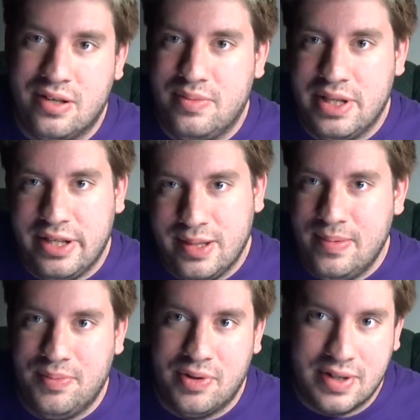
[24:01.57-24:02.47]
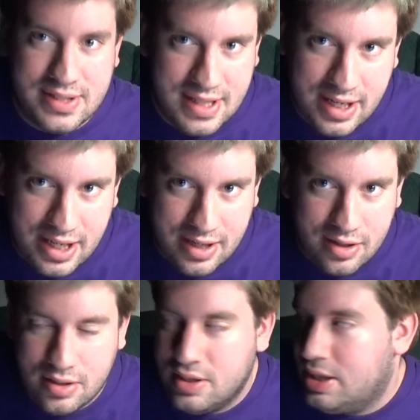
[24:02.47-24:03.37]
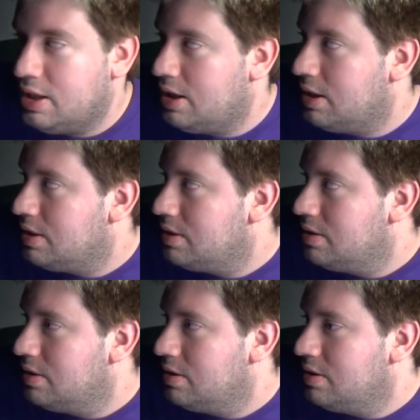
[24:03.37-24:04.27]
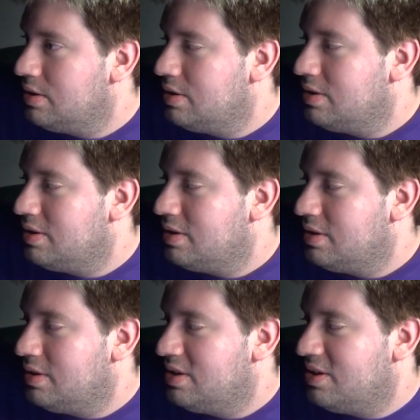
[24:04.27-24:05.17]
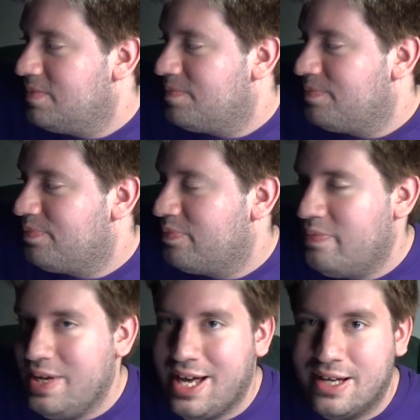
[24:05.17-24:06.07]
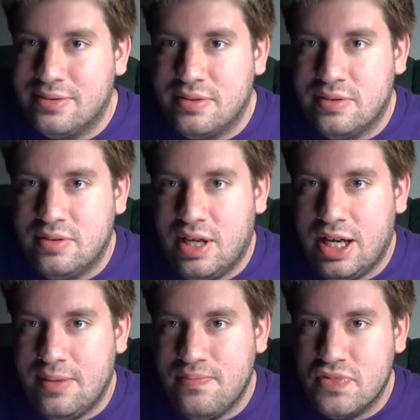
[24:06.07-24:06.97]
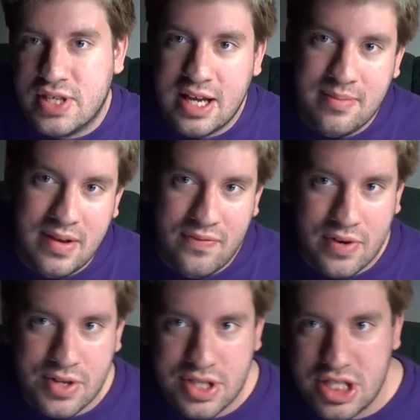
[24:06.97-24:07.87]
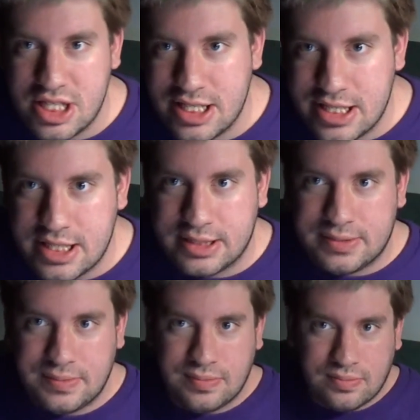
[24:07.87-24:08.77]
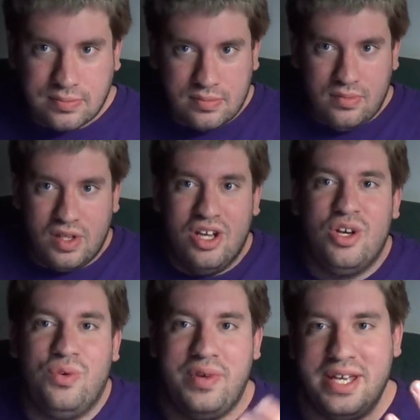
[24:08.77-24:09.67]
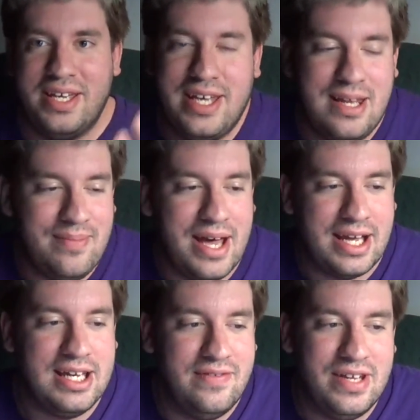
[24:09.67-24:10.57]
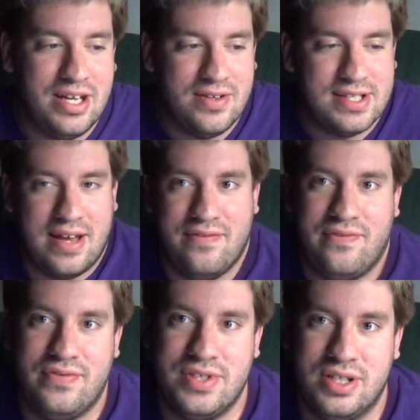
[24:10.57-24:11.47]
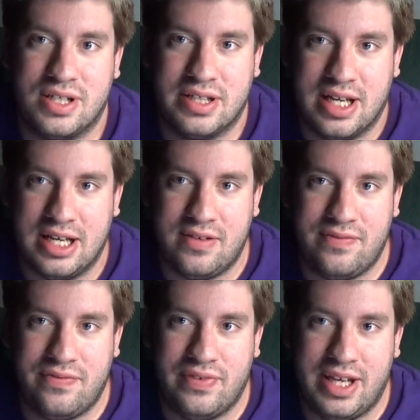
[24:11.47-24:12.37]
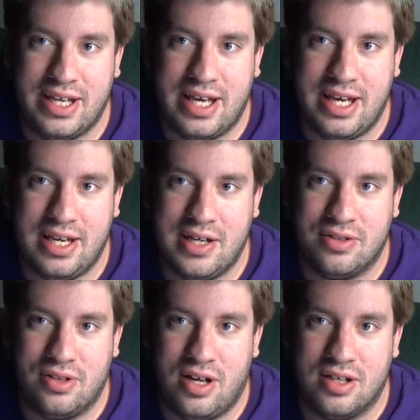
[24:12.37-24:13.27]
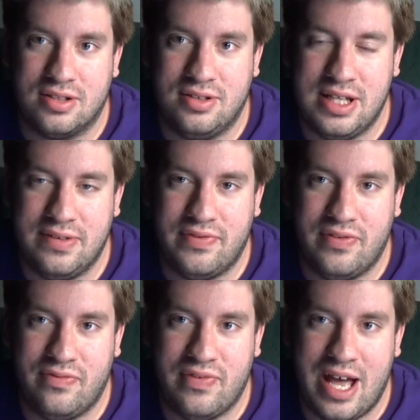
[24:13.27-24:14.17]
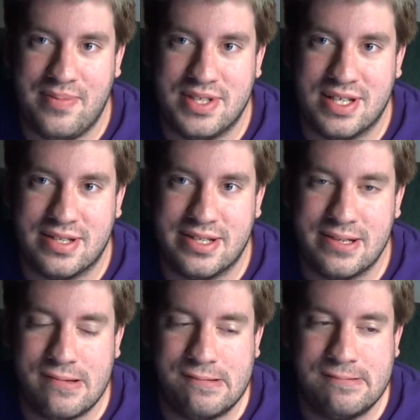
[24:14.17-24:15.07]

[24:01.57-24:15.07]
will be a little bit more exciting. But yeah, it's kind of my first week getting back into videos. I've took kind of like a year-long leave of absence